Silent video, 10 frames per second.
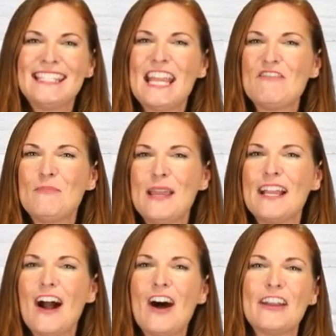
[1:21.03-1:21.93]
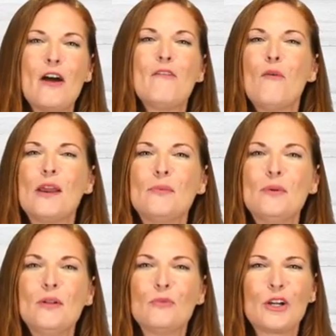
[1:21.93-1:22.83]
Save big on
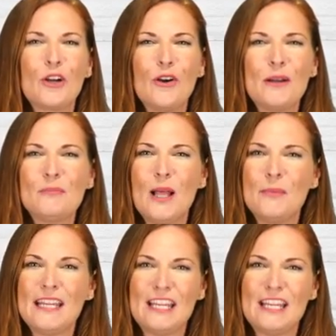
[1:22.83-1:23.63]
avoidable recurrent plumbing